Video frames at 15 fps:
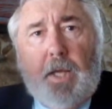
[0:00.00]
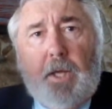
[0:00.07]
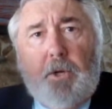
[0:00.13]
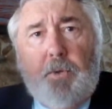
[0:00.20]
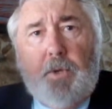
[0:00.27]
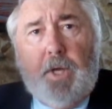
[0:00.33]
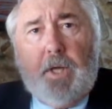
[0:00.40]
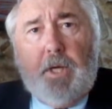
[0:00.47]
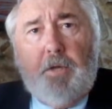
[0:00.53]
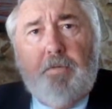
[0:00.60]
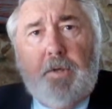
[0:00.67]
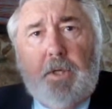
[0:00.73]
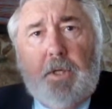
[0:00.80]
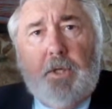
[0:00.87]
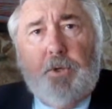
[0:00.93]
I do not
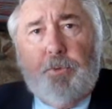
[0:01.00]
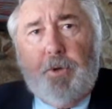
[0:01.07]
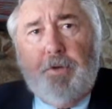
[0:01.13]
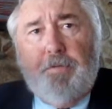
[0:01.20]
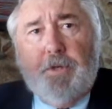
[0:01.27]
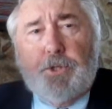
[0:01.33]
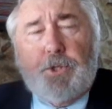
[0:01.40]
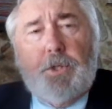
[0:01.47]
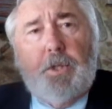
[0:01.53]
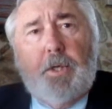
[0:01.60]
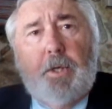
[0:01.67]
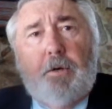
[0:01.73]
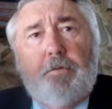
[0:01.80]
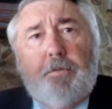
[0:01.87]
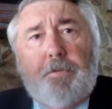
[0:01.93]
even need to revisit the
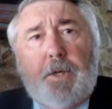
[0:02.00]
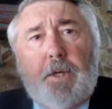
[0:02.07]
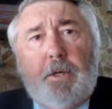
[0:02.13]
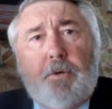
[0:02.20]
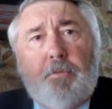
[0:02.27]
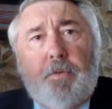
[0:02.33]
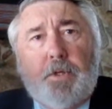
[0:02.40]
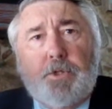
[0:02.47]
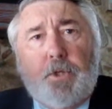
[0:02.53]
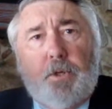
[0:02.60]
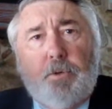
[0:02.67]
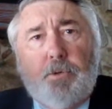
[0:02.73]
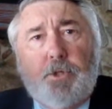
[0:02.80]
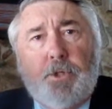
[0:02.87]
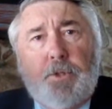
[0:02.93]
Gulf of Tonkin
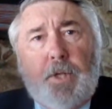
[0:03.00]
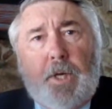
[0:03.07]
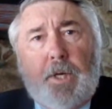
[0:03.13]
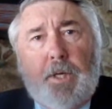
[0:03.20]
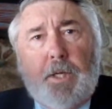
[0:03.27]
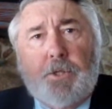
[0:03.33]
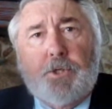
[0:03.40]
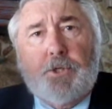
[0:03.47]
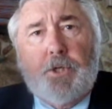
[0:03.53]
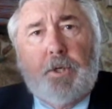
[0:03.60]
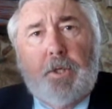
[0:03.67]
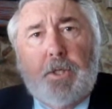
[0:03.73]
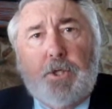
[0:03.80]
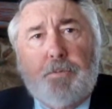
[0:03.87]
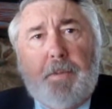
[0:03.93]
resolution that
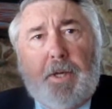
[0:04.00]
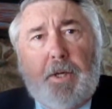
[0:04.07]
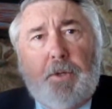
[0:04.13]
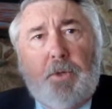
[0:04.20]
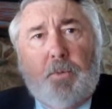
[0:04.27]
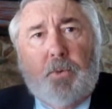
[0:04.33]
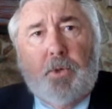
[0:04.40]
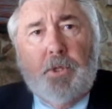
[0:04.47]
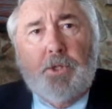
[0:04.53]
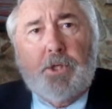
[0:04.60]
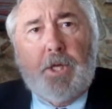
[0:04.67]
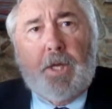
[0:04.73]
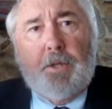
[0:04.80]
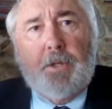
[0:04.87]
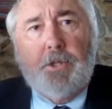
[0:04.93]
unnecessarily expanded the war in
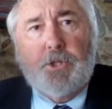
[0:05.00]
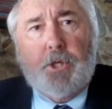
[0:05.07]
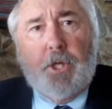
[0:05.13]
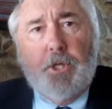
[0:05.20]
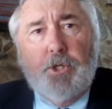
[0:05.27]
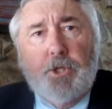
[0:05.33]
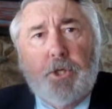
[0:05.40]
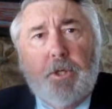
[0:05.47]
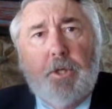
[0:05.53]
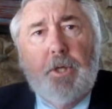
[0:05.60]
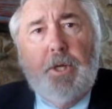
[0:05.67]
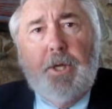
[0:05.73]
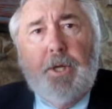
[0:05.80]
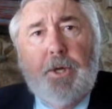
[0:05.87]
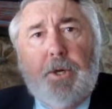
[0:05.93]
Southeast Asia,
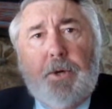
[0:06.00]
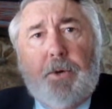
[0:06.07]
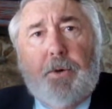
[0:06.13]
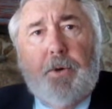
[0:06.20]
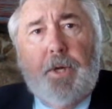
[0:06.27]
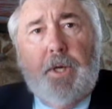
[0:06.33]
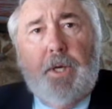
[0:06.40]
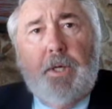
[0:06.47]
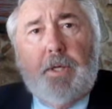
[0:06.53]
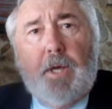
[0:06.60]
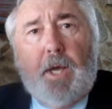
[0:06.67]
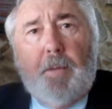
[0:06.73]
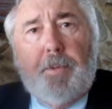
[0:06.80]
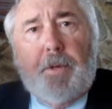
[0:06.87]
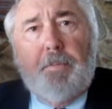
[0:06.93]
or any
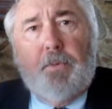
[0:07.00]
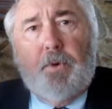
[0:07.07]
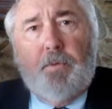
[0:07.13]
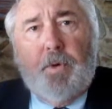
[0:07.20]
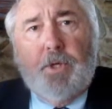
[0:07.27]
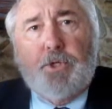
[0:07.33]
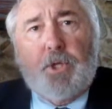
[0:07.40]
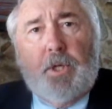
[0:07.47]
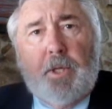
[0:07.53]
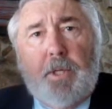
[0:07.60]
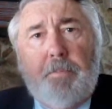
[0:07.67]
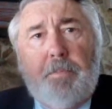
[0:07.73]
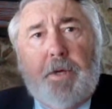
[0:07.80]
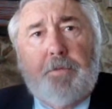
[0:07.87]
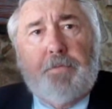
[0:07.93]
topic more
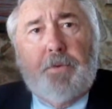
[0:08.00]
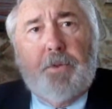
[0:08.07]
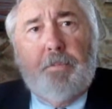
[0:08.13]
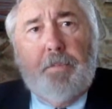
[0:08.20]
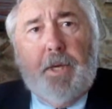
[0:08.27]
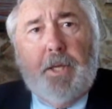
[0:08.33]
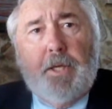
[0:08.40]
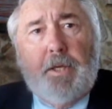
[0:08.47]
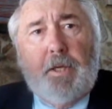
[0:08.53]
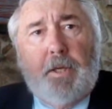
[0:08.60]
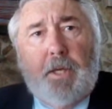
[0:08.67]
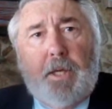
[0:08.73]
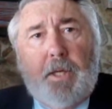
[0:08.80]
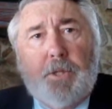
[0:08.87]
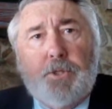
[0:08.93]
recently, but for the
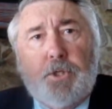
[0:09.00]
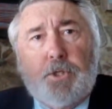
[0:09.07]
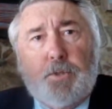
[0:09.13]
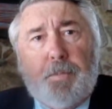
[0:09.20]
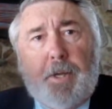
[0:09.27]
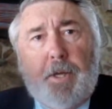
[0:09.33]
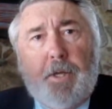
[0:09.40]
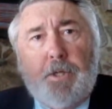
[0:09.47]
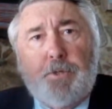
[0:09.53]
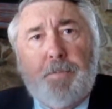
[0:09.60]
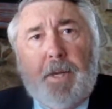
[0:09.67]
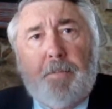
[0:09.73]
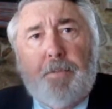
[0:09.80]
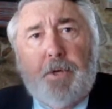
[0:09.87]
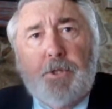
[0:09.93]
blatant lies espoused
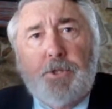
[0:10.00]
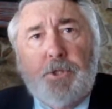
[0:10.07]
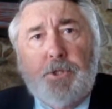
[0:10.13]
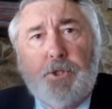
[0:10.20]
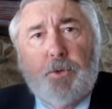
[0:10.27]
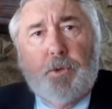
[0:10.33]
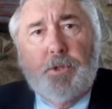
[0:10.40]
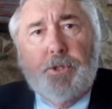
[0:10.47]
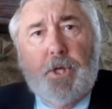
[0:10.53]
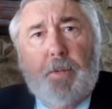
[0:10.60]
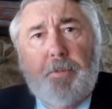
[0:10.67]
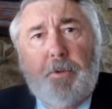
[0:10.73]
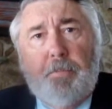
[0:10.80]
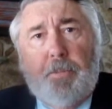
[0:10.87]
by President George W.